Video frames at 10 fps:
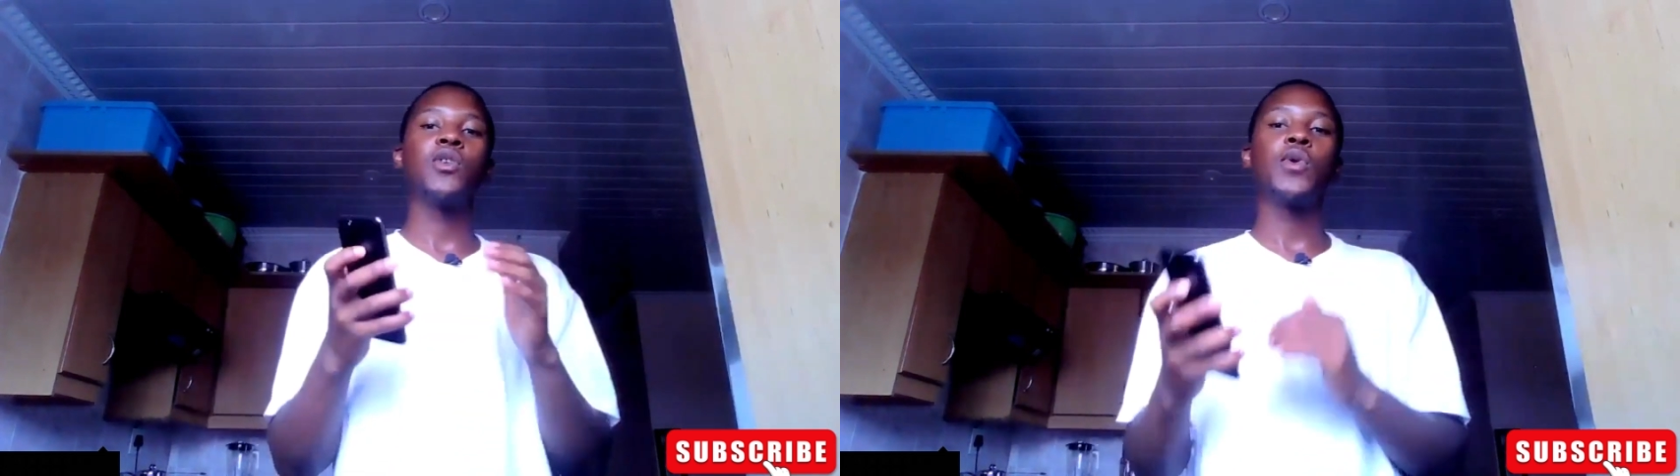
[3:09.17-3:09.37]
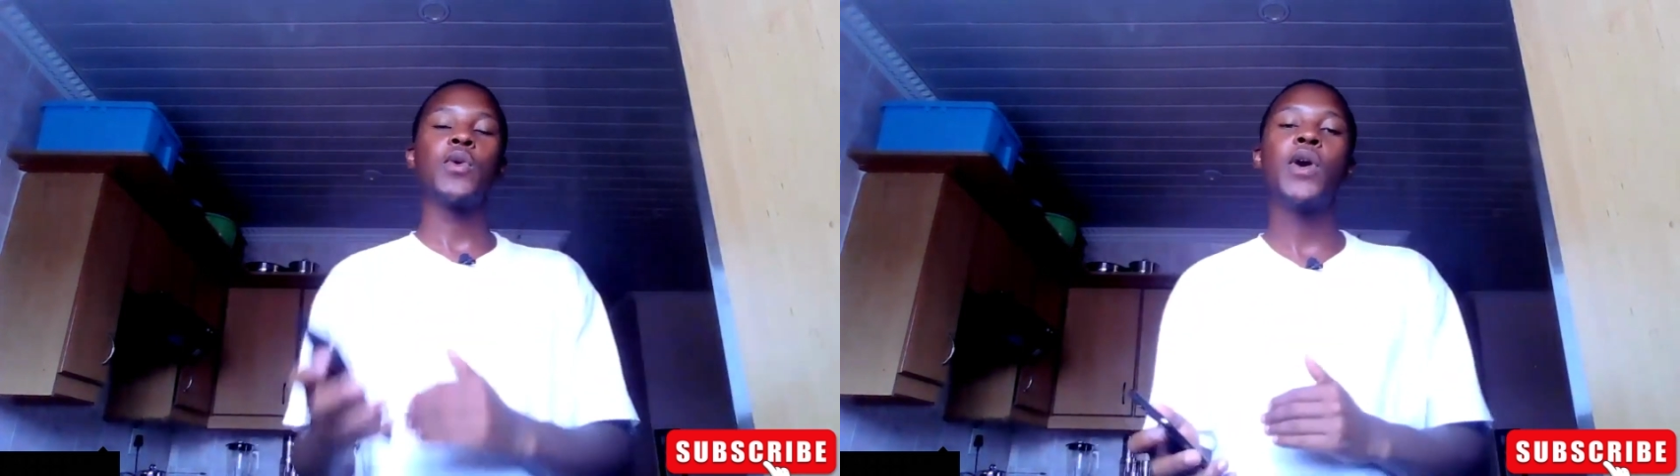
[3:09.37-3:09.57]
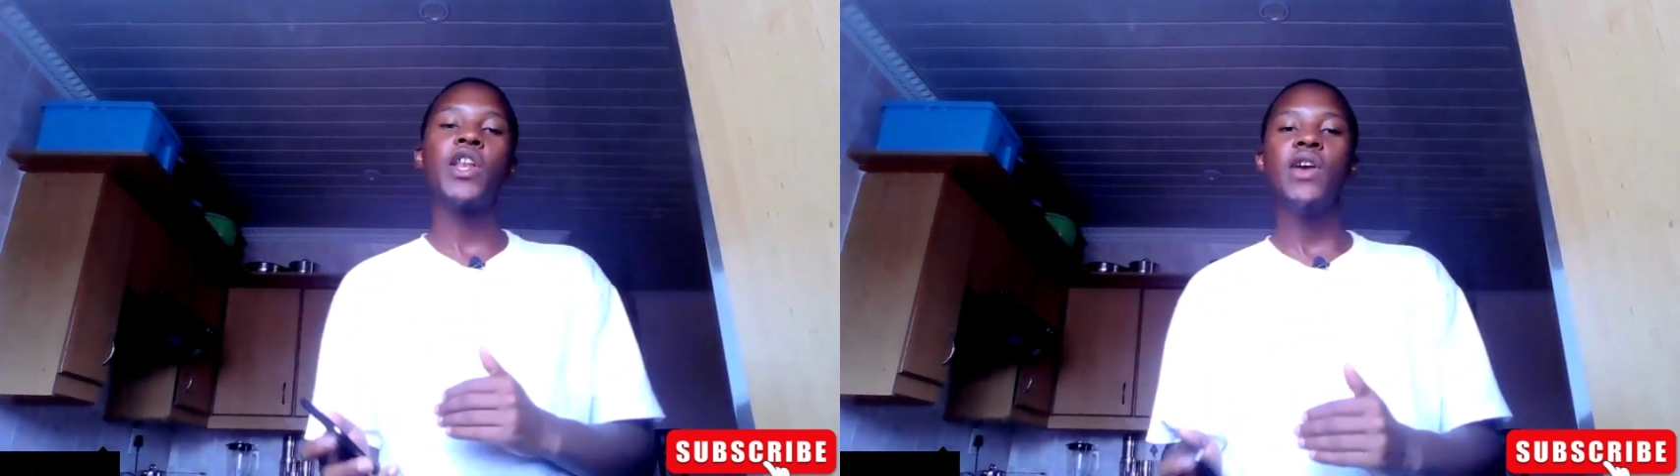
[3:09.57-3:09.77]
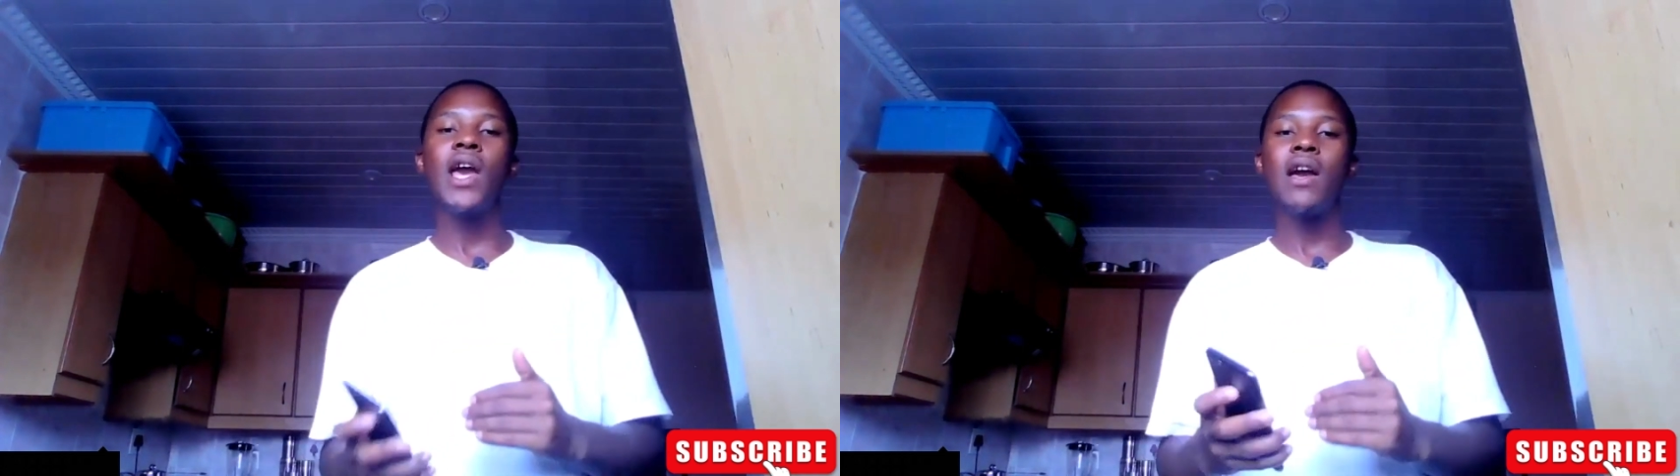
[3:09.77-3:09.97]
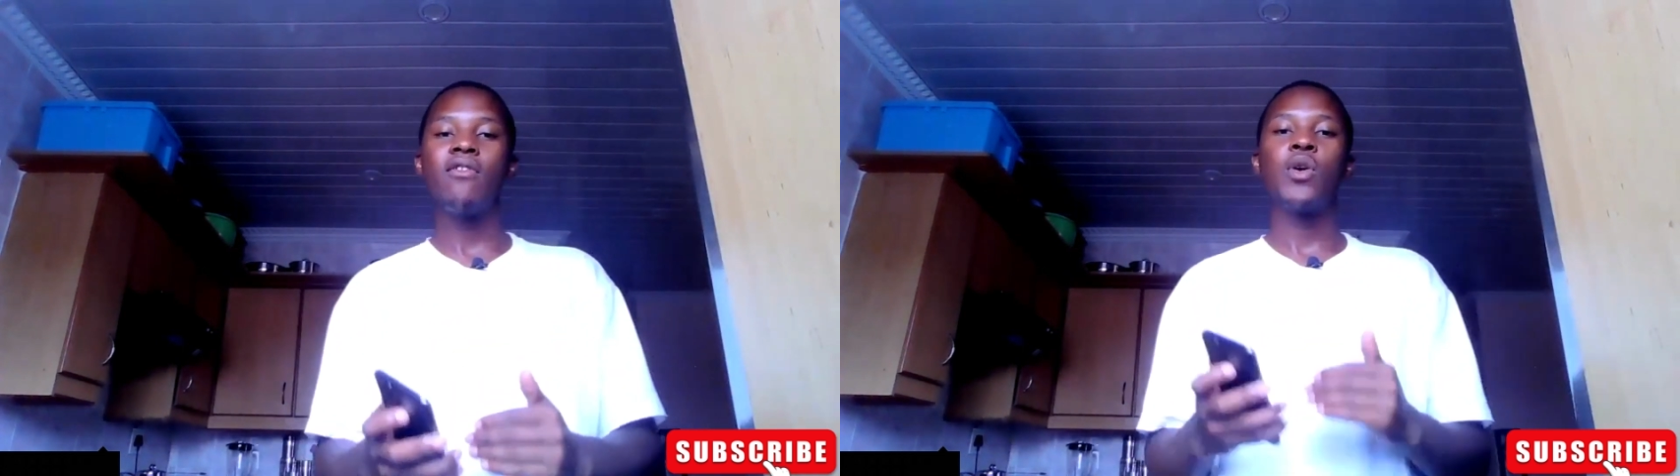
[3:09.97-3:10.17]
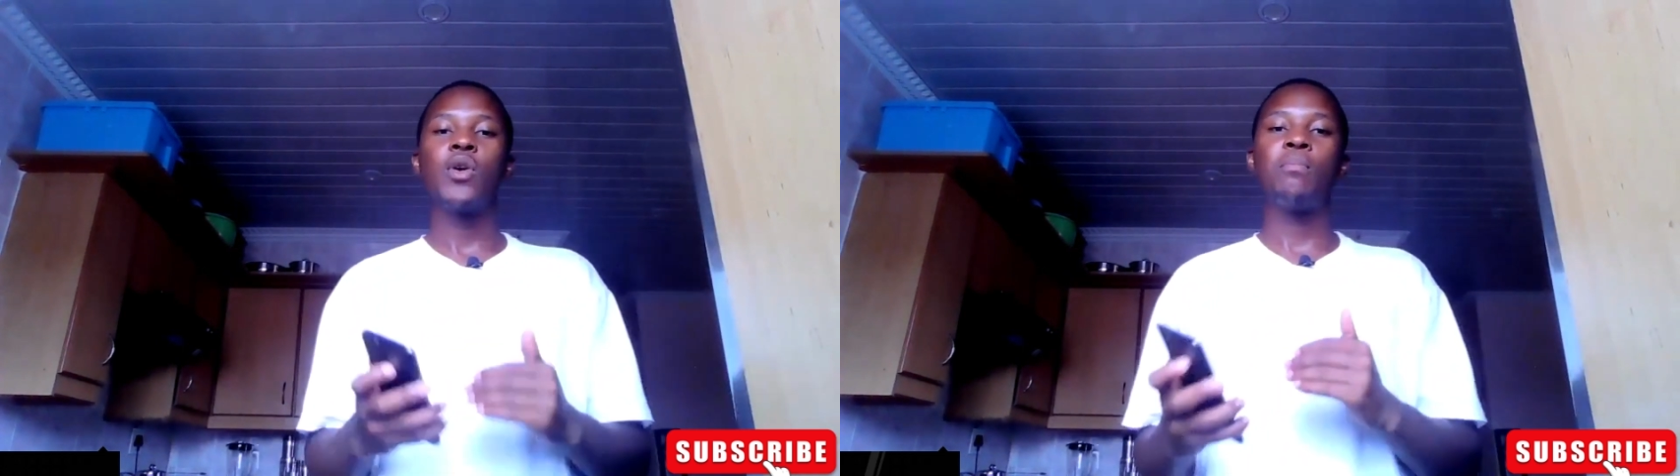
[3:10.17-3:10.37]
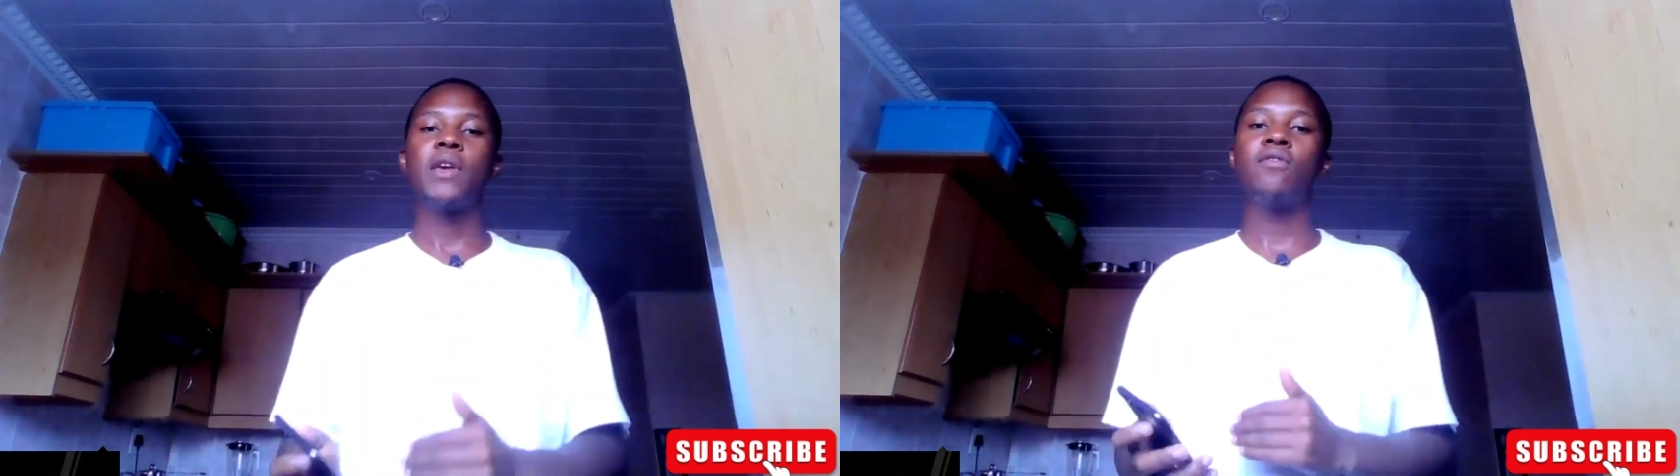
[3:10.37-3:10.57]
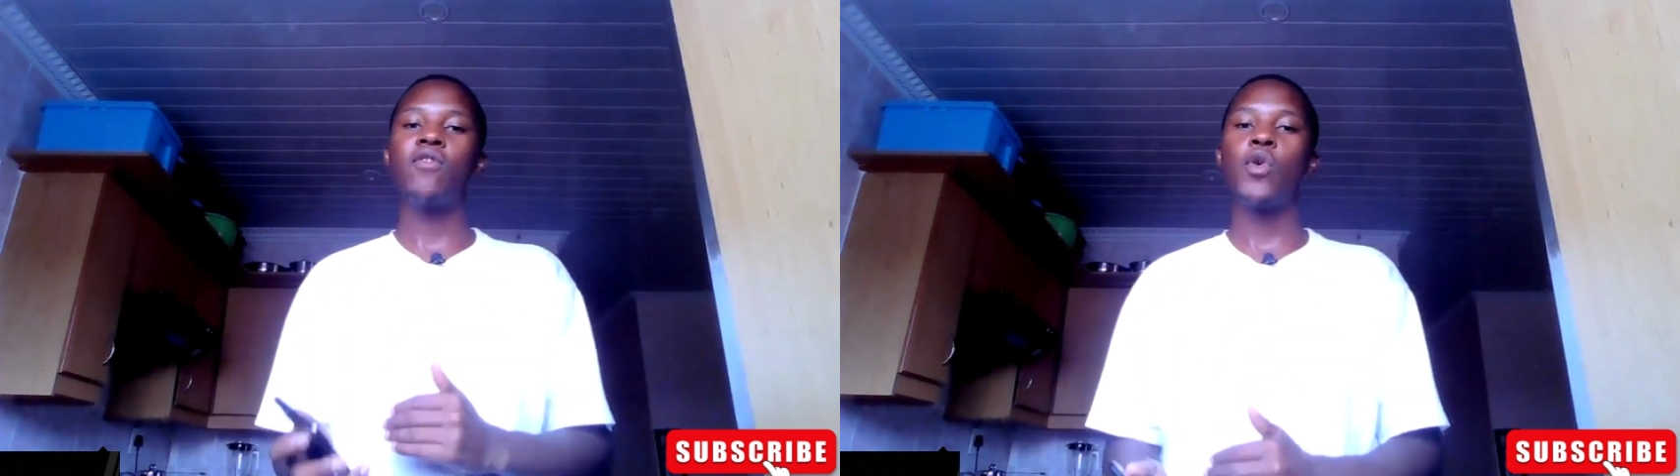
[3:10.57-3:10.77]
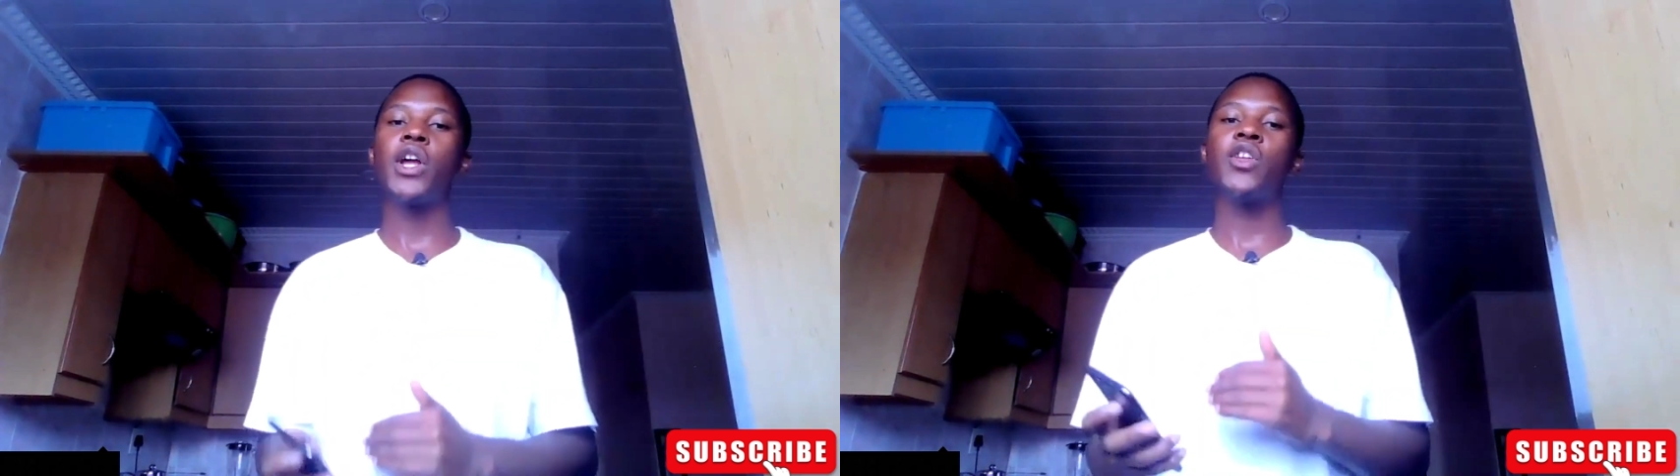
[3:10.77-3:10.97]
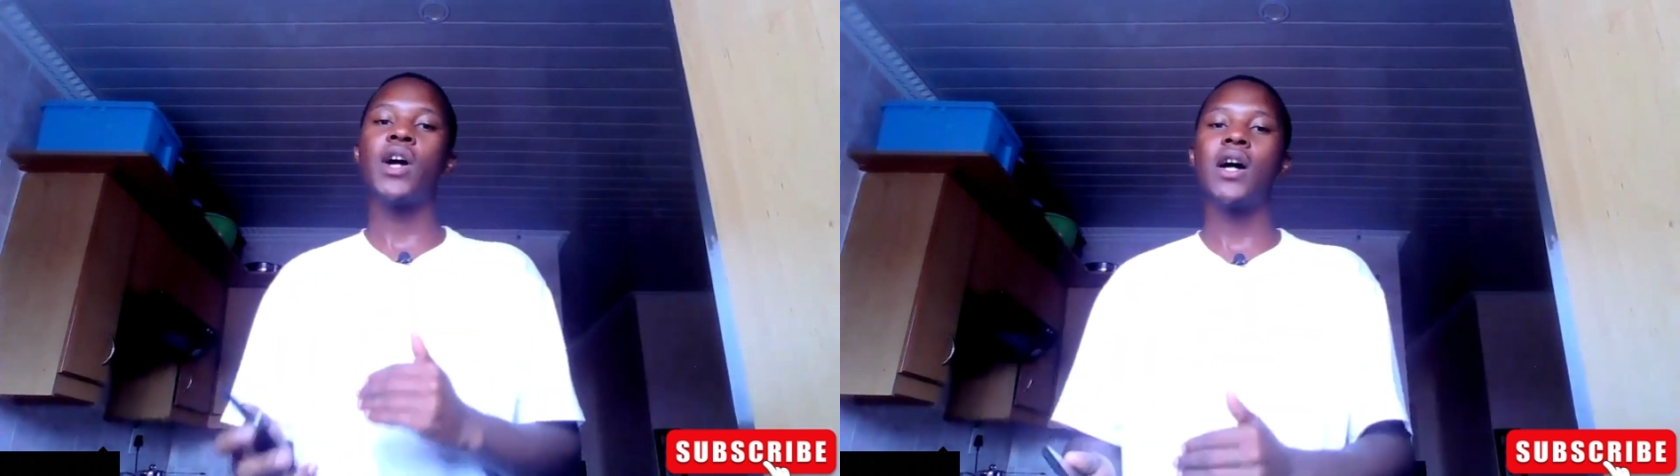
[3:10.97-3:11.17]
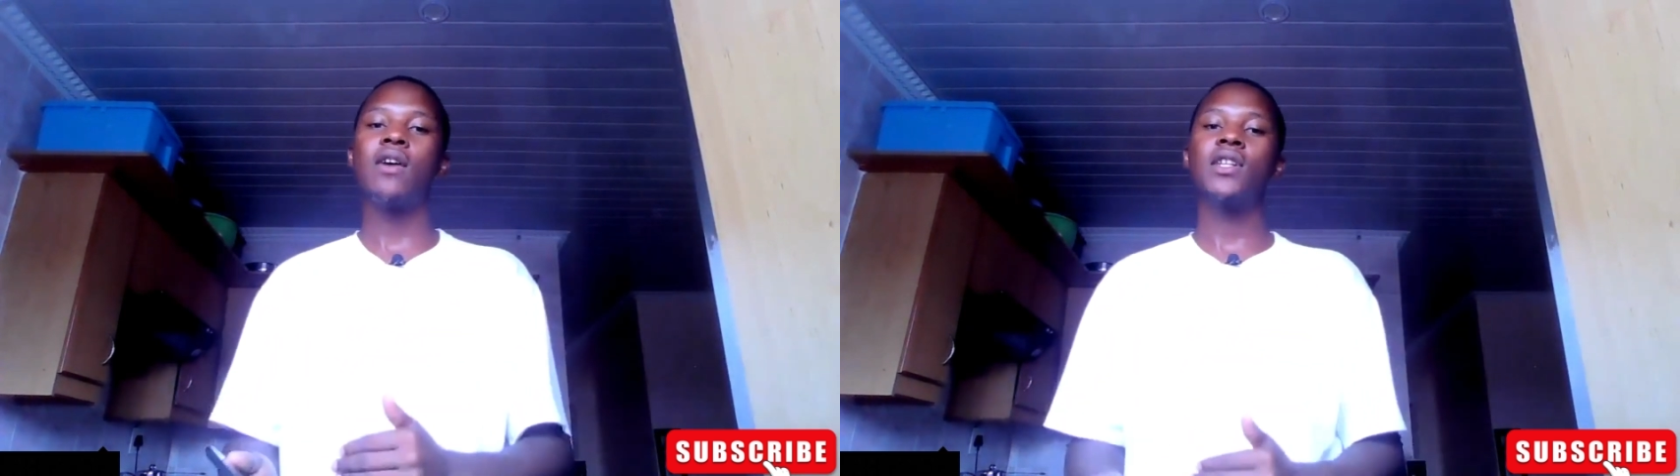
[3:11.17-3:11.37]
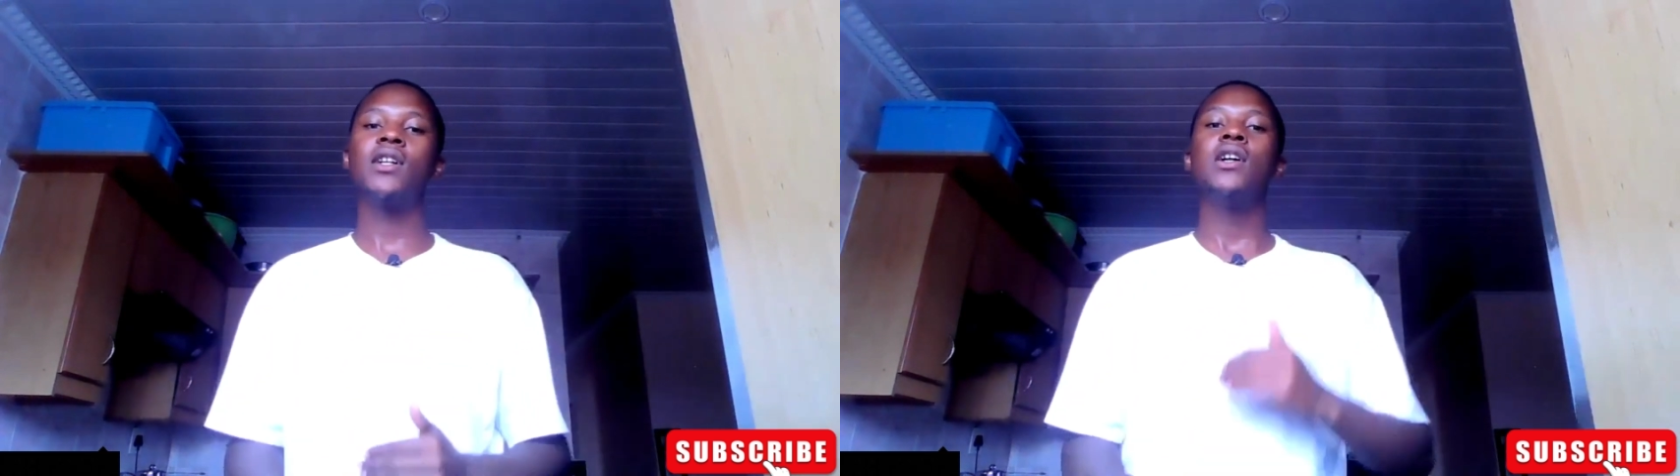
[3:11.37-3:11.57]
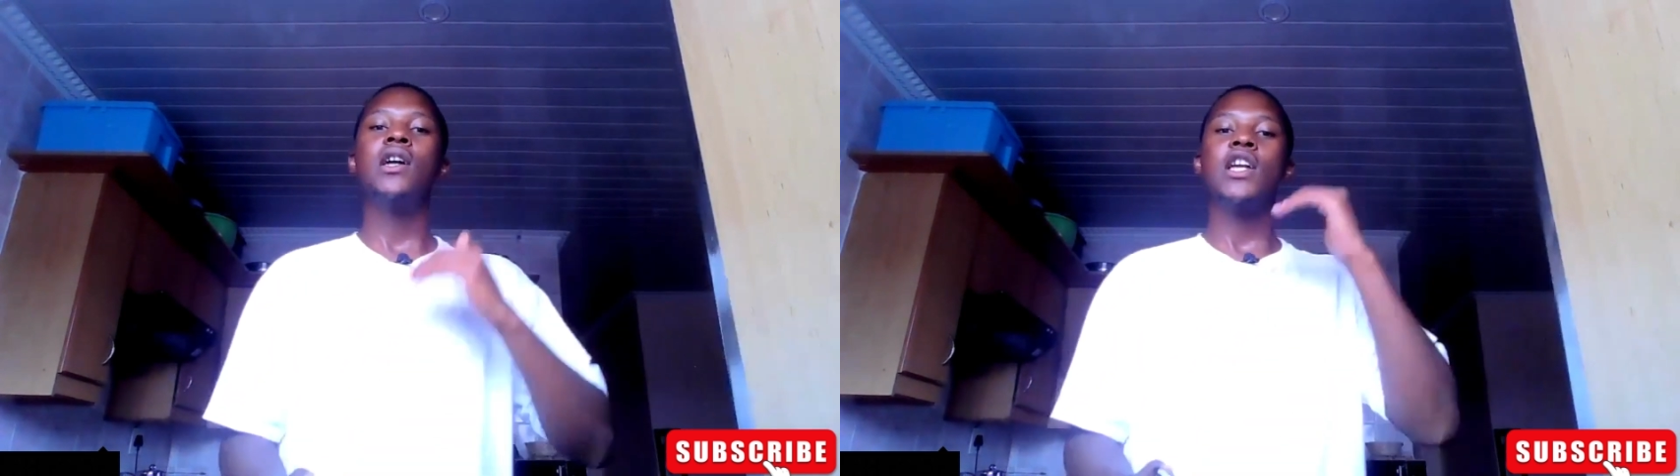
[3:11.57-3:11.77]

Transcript: when you have your before and your after,